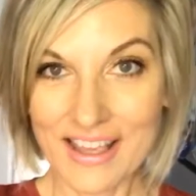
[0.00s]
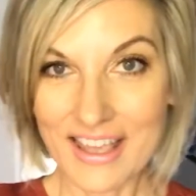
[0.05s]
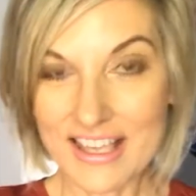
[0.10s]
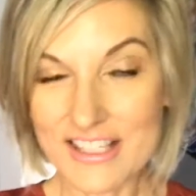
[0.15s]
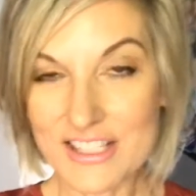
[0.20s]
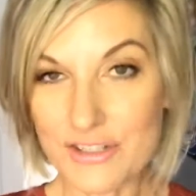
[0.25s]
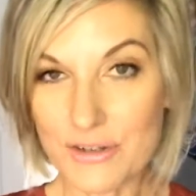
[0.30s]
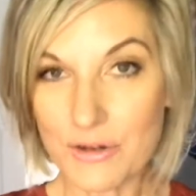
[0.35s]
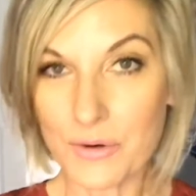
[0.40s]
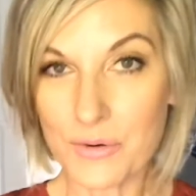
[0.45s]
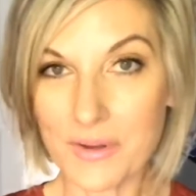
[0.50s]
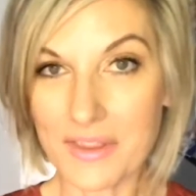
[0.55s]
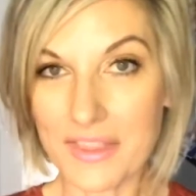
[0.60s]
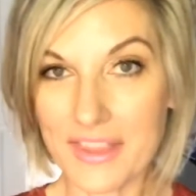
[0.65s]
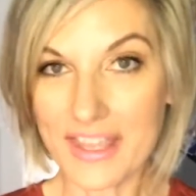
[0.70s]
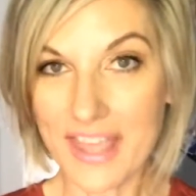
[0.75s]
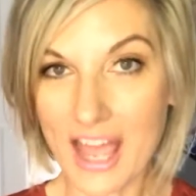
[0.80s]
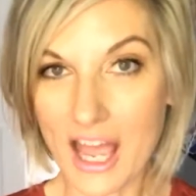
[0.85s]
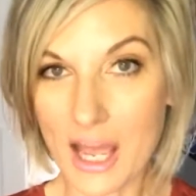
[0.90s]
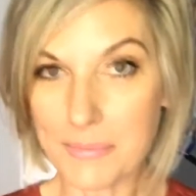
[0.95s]
Okay, so
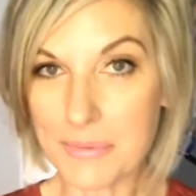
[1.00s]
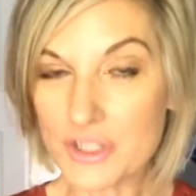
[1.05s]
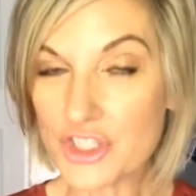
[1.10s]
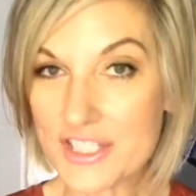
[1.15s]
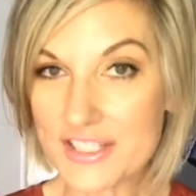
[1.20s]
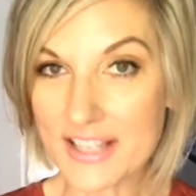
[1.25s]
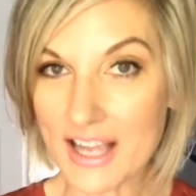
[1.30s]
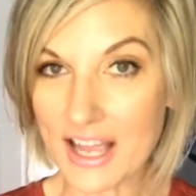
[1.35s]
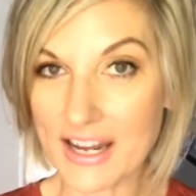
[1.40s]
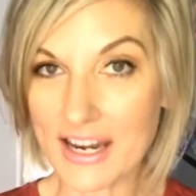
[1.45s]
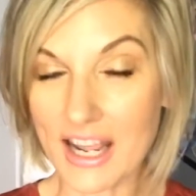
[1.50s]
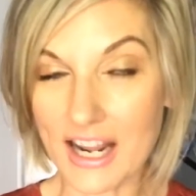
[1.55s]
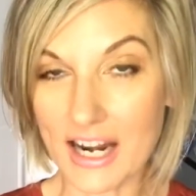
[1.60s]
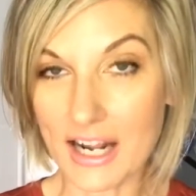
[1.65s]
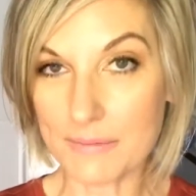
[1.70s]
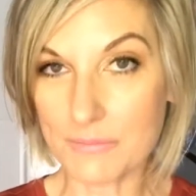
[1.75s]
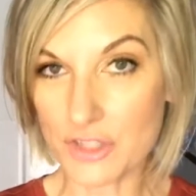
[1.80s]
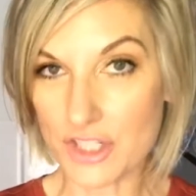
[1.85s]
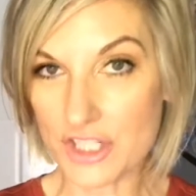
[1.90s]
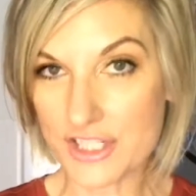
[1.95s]
the cabbage is done, and
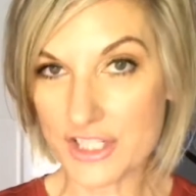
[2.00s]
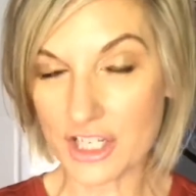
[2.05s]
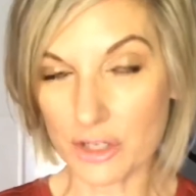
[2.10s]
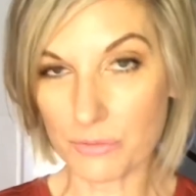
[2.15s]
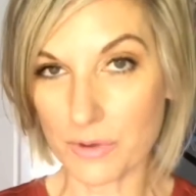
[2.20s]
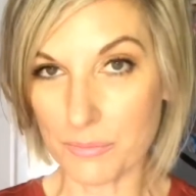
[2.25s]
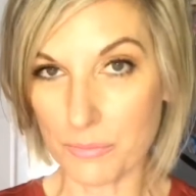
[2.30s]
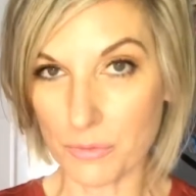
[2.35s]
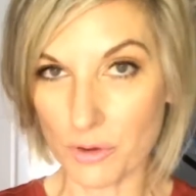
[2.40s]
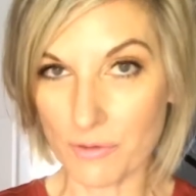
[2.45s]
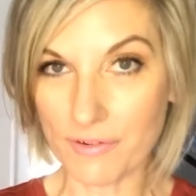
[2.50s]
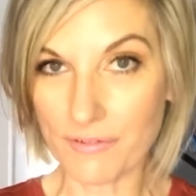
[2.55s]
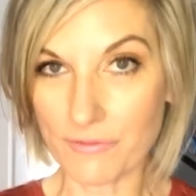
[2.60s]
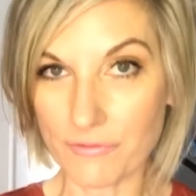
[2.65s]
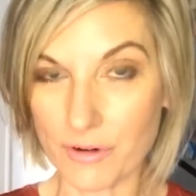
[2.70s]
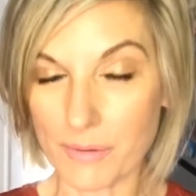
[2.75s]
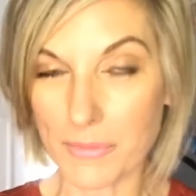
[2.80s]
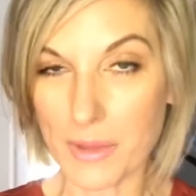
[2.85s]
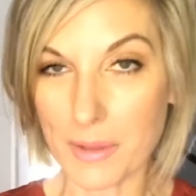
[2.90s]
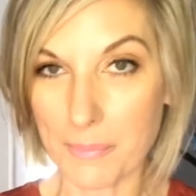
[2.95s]
I'm just gonna remove
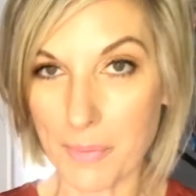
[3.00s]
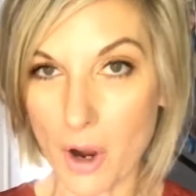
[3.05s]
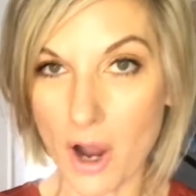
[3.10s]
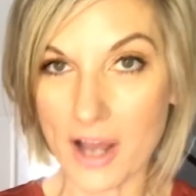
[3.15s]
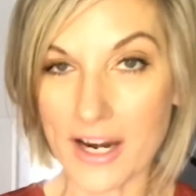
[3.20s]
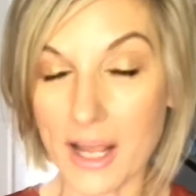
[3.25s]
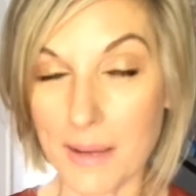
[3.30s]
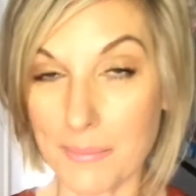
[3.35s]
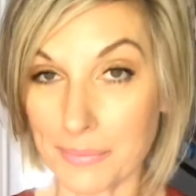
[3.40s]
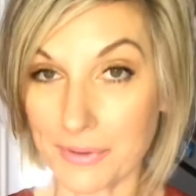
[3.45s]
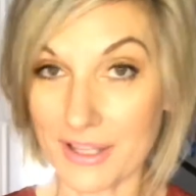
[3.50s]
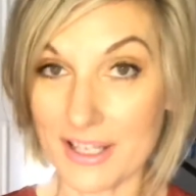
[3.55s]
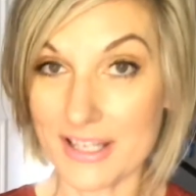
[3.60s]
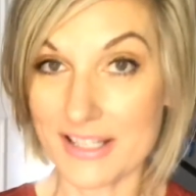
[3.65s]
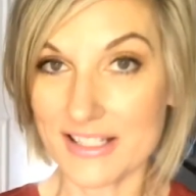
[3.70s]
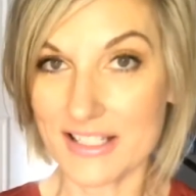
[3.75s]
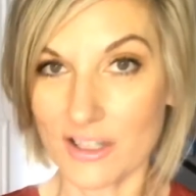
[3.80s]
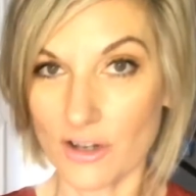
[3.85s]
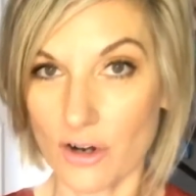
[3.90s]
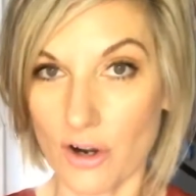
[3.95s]
it from the pot and
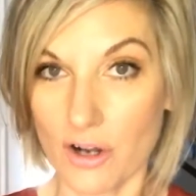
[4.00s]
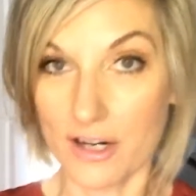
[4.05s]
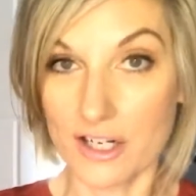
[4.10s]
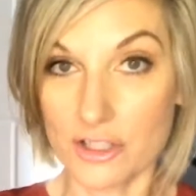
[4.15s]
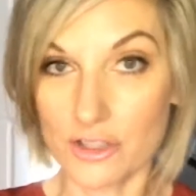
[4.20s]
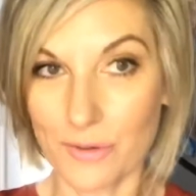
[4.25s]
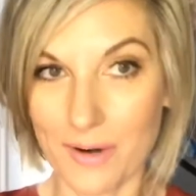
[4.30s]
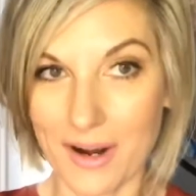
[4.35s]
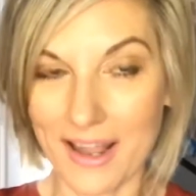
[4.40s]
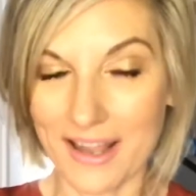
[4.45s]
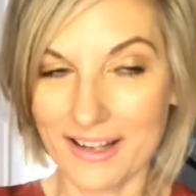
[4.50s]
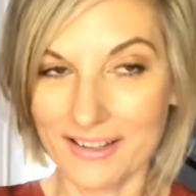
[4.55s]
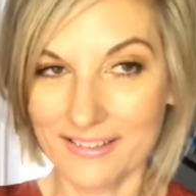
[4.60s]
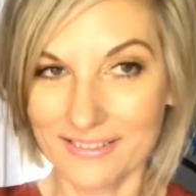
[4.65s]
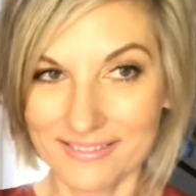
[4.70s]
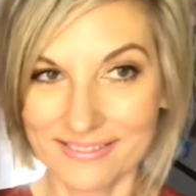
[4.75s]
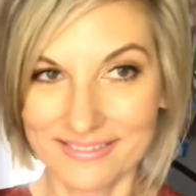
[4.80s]
place it on a tray.